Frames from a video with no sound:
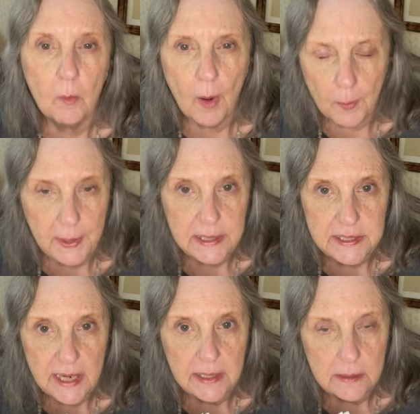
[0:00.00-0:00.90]
Why would it
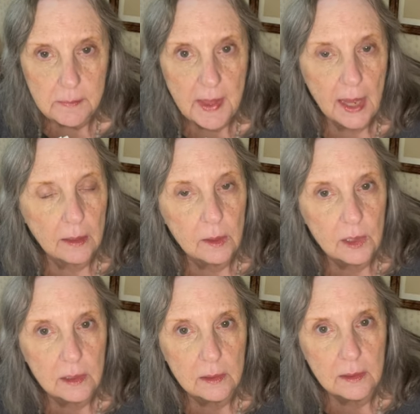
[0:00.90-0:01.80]
take them that
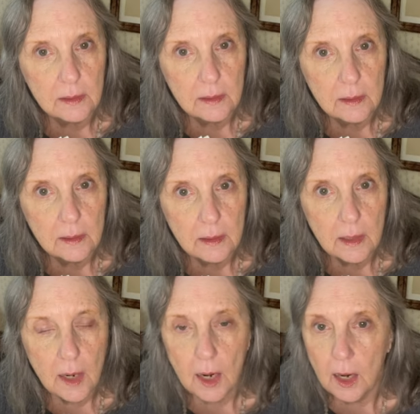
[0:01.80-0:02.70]
long?
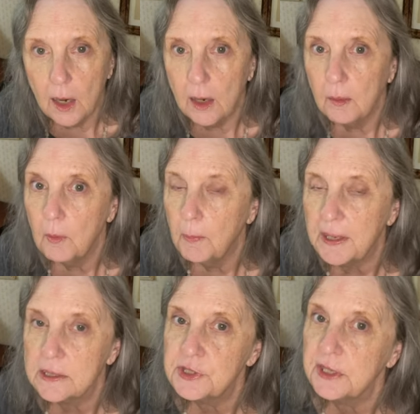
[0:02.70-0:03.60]
Well,
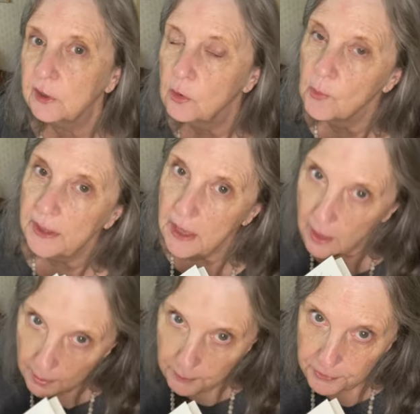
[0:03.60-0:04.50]
because they're going
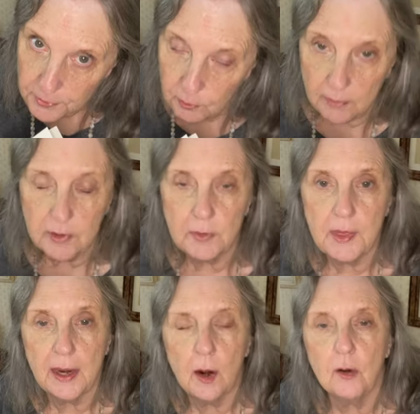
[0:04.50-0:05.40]
up the river.
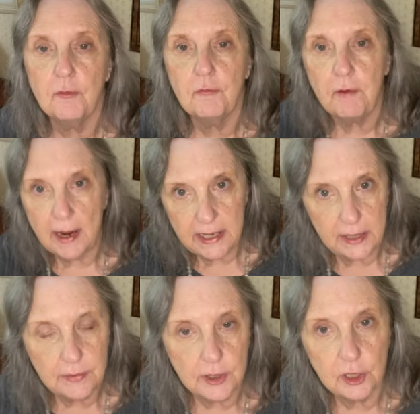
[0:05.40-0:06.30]
They are
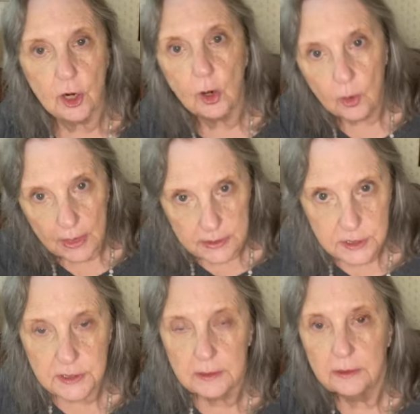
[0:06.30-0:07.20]
fighting the
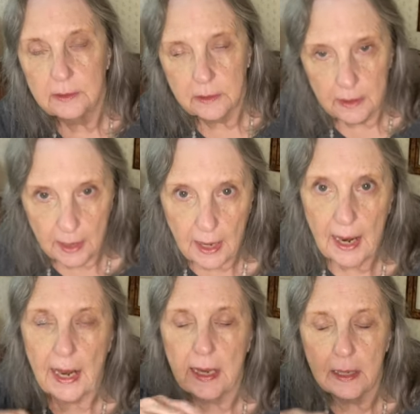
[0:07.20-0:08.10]
current.
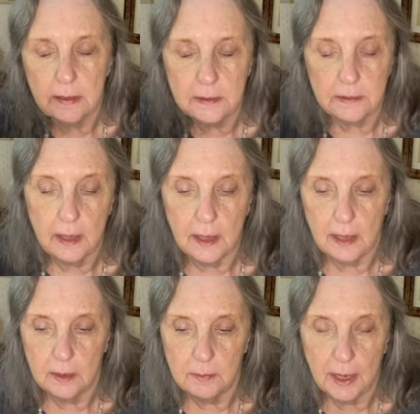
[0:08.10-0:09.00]
And
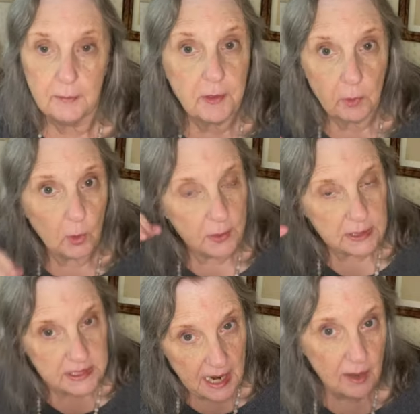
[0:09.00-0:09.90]
if they were
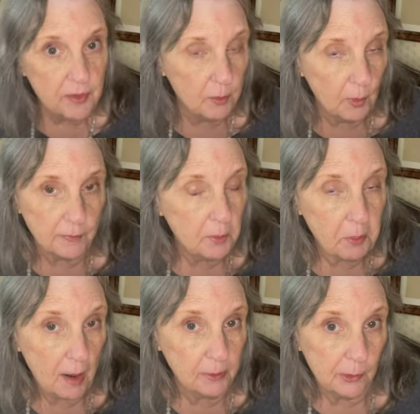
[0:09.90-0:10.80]
going down the river,
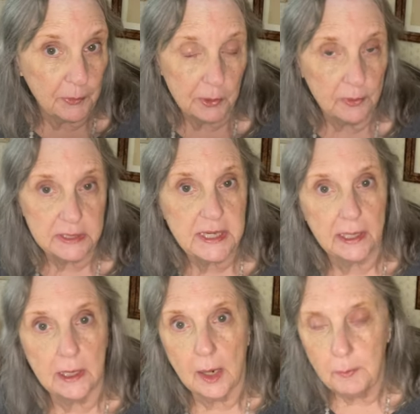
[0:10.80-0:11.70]
probably it would only
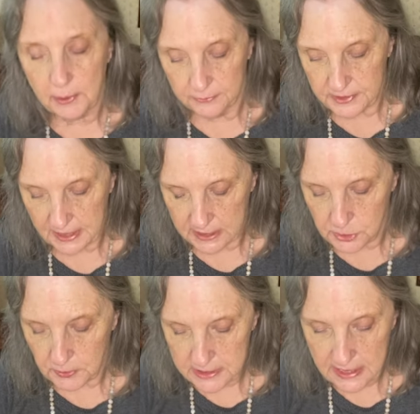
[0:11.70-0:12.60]
take a couple of
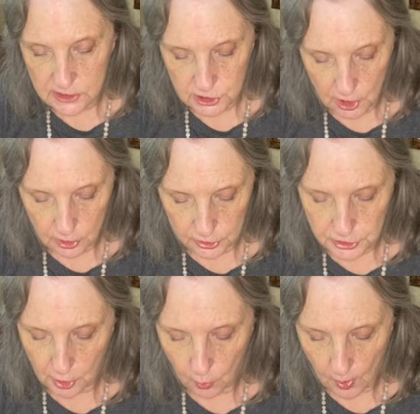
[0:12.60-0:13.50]
days, but it takes longer
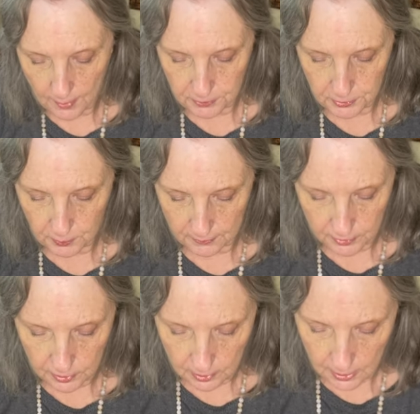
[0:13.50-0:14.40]
to go up the
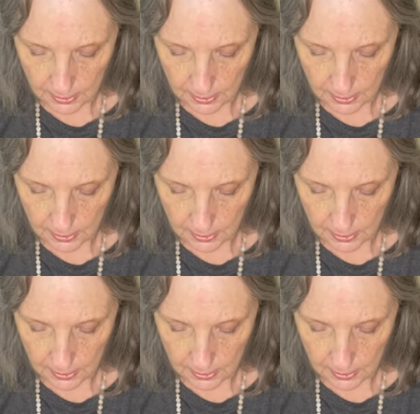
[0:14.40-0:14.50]
river.